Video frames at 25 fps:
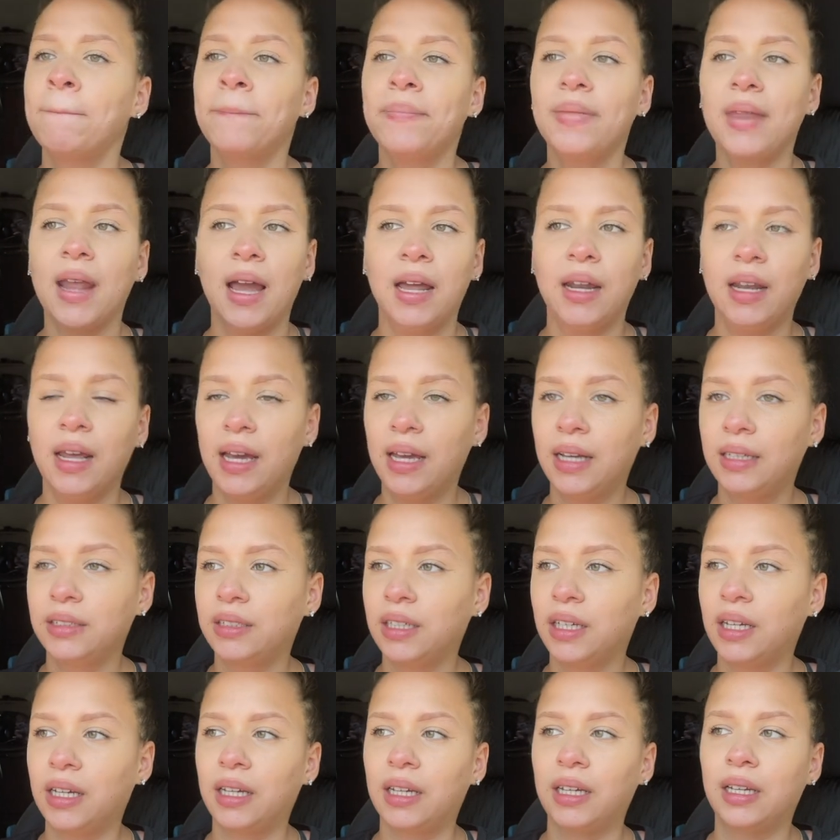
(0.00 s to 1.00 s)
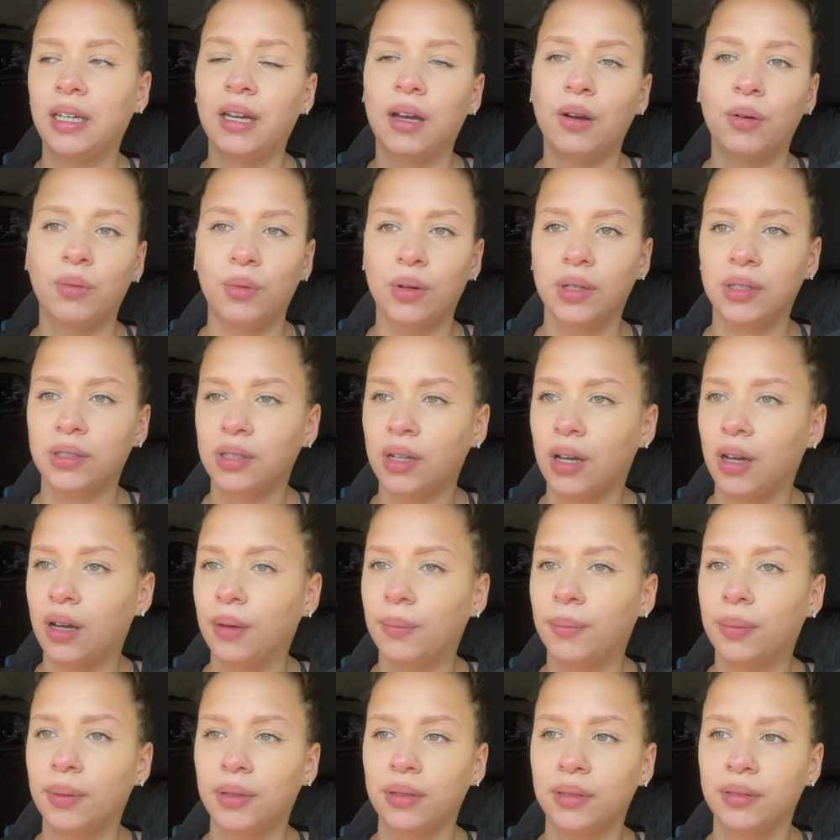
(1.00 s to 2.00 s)
And AJ was up
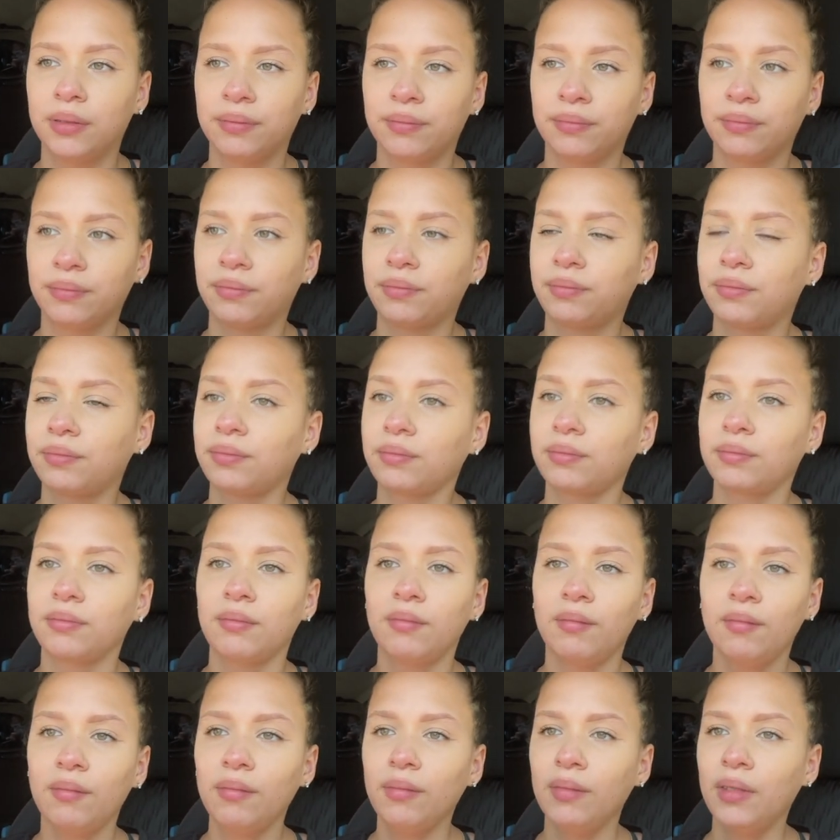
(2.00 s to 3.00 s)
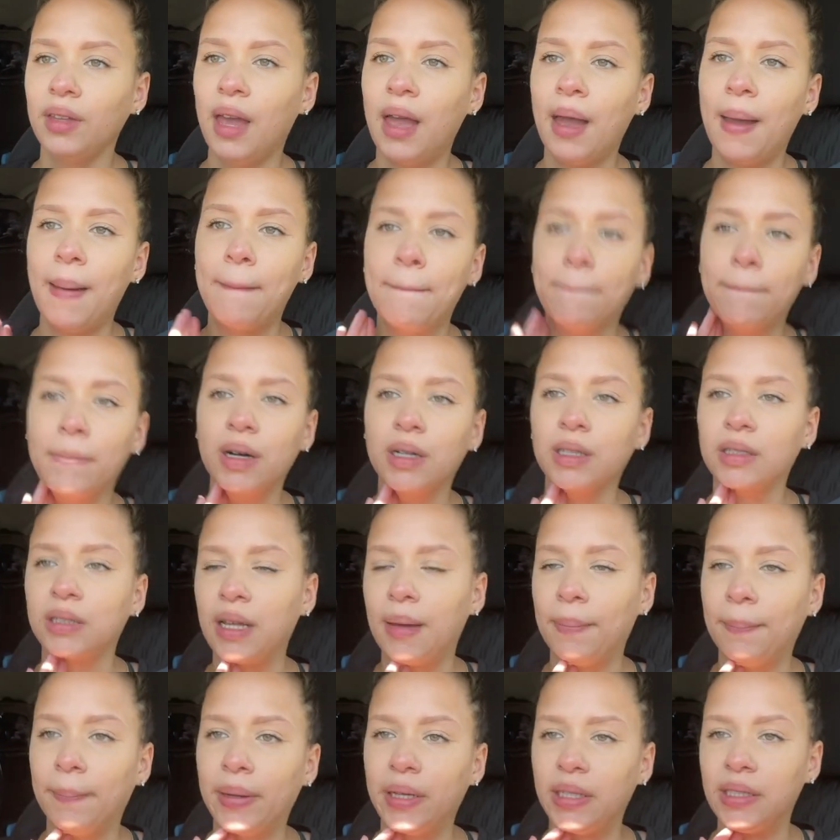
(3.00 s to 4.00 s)
and booked
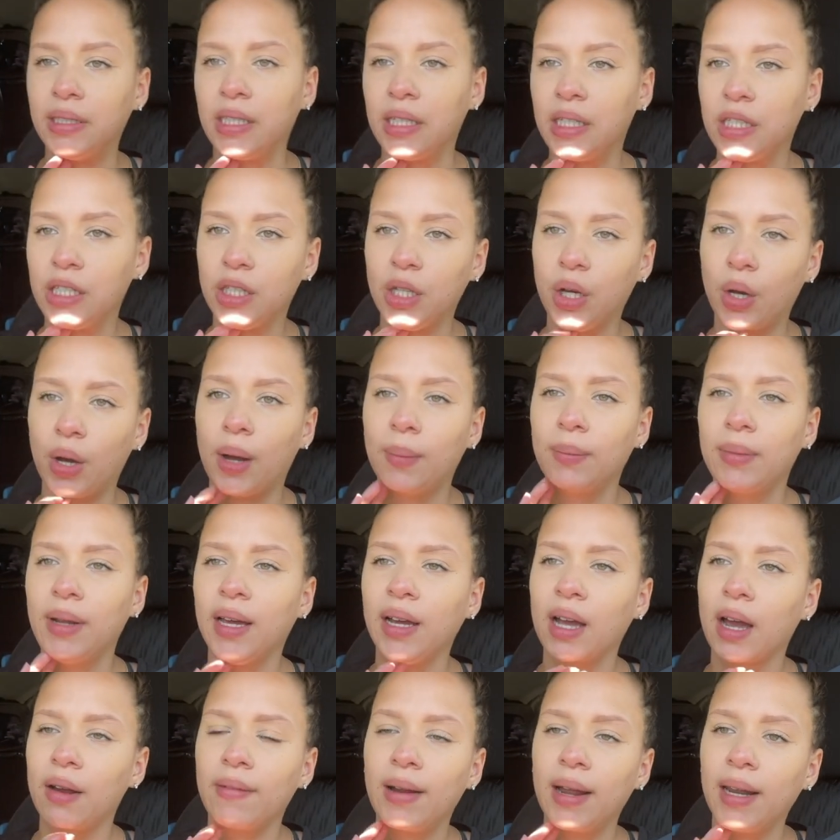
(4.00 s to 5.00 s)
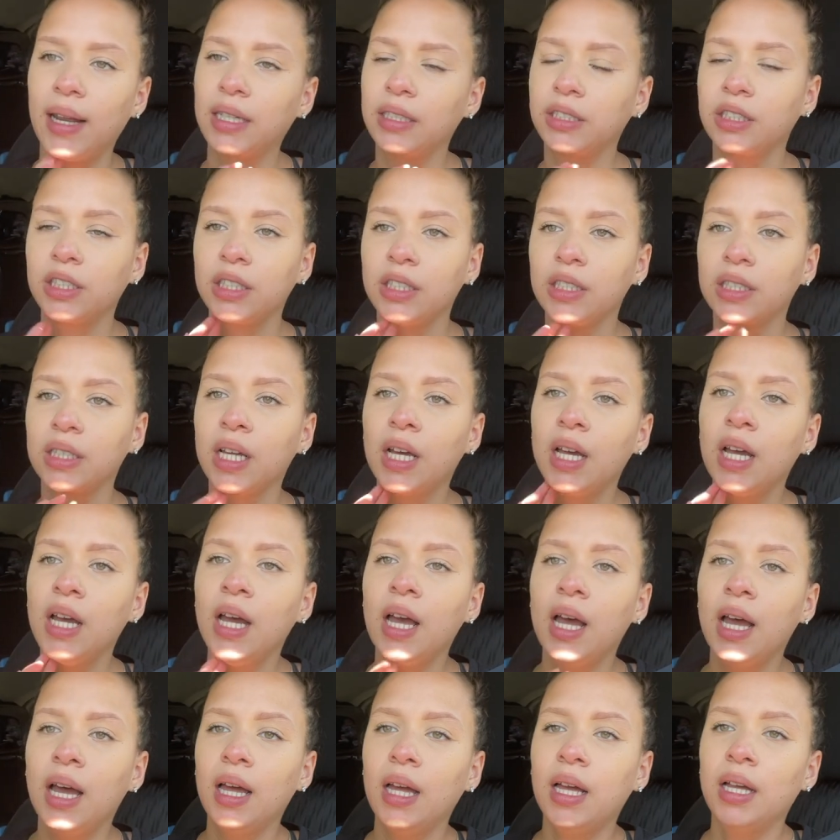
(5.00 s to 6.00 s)
and busy. So I'm like, all right, let's just,
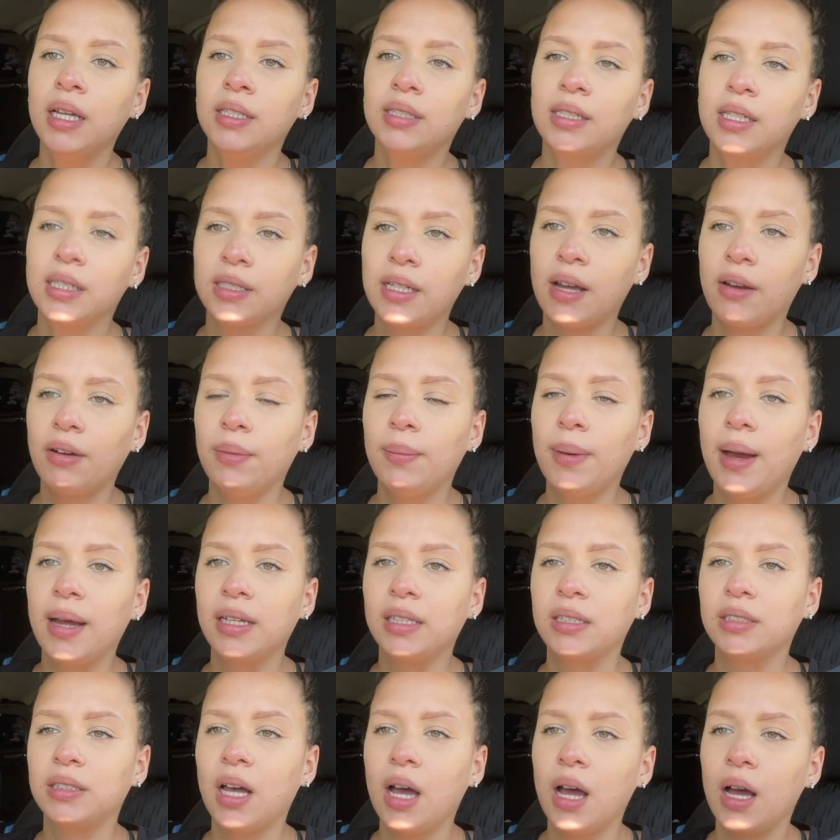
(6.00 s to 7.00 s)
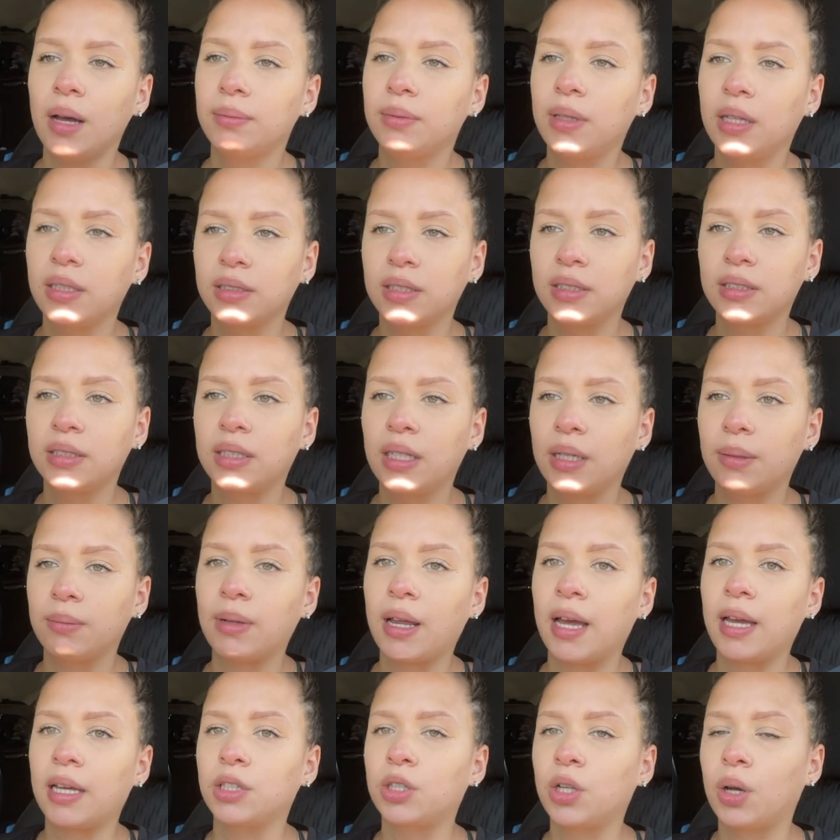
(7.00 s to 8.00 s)
since everybody's up, doesn't seem
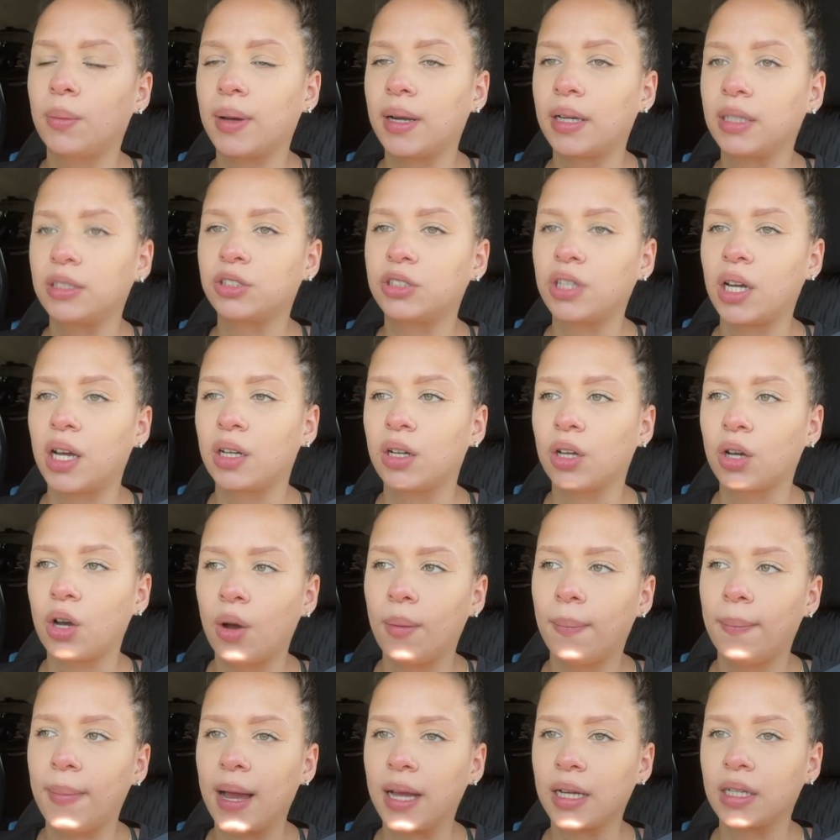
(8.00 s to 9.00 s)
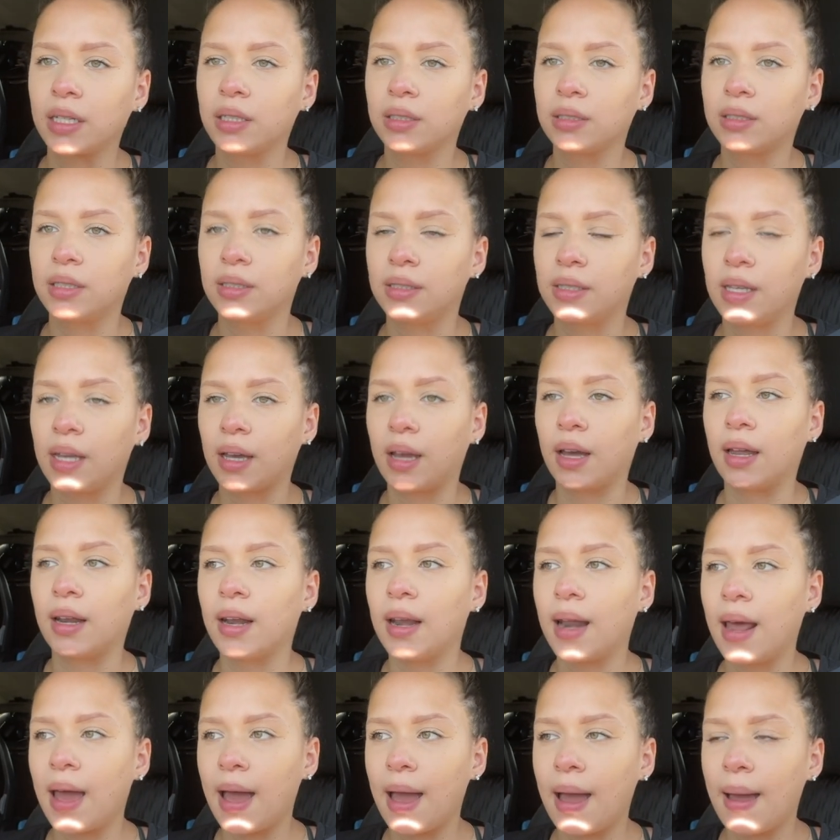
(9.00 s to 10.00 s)
like nobody's trying to go back to take a
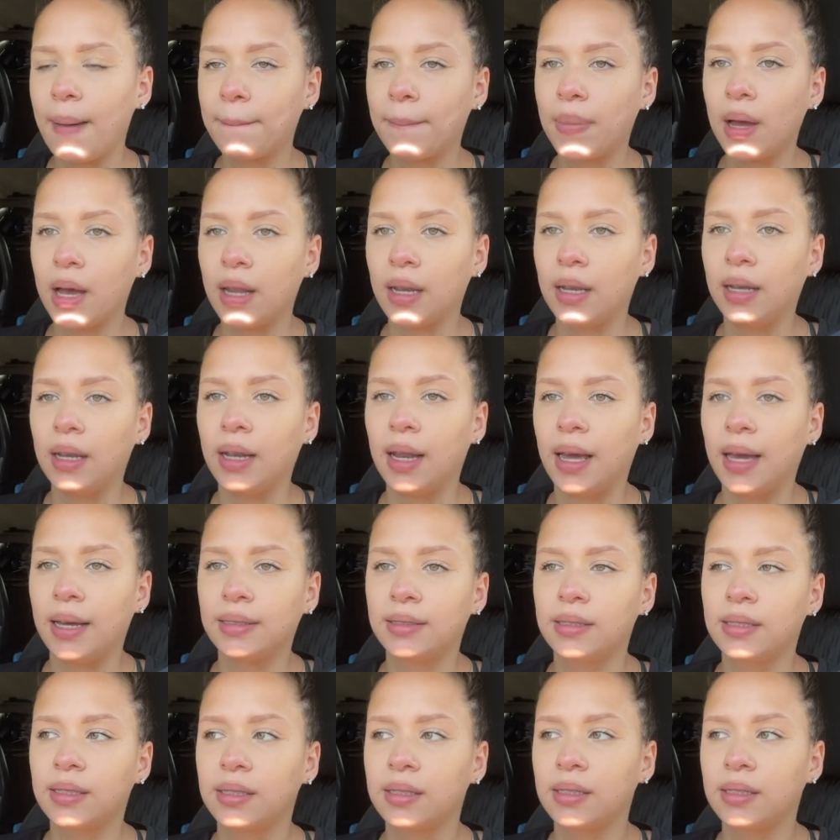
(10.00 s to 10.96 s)
nap, let's